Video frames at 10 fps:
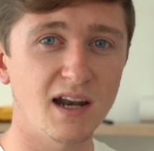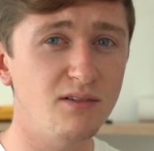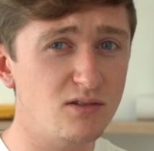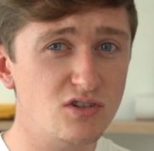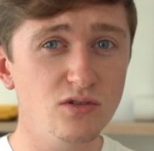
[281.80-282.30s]
and
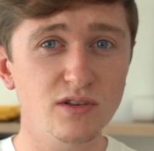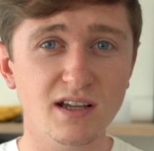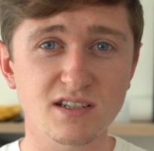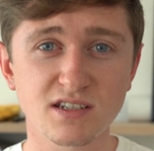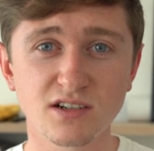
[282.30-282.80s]
around
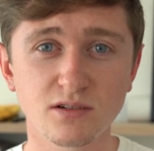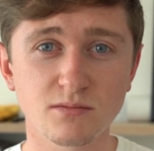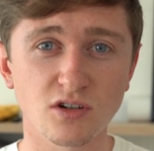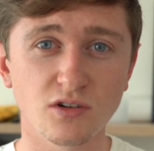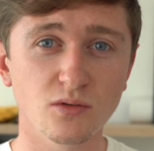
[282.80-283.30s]
2,000
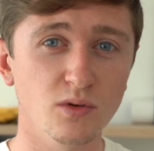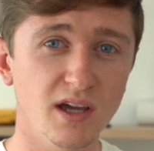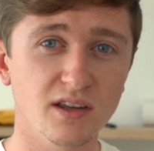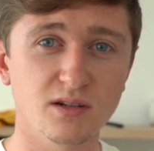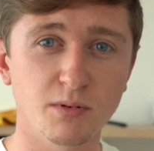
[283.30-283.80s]
dirhams on all the
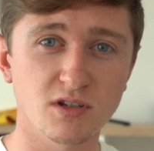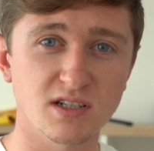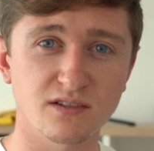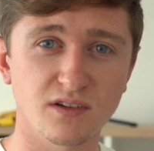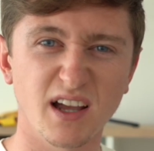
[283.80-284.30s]
other
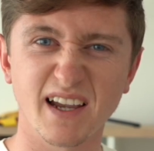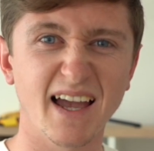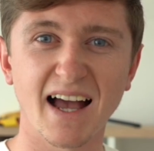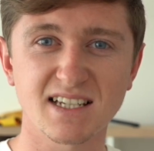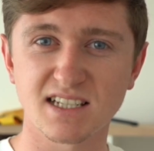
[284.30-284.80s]
deposits for like
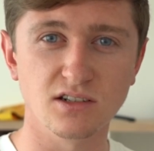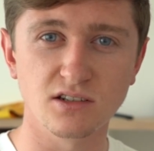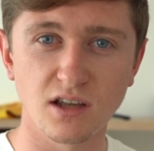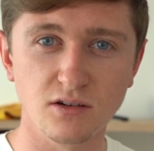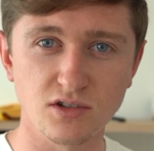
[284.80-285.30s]
gas
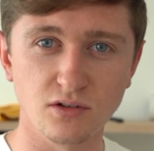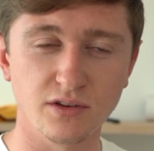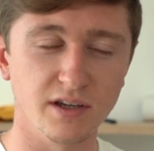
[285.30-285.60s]
and those sort of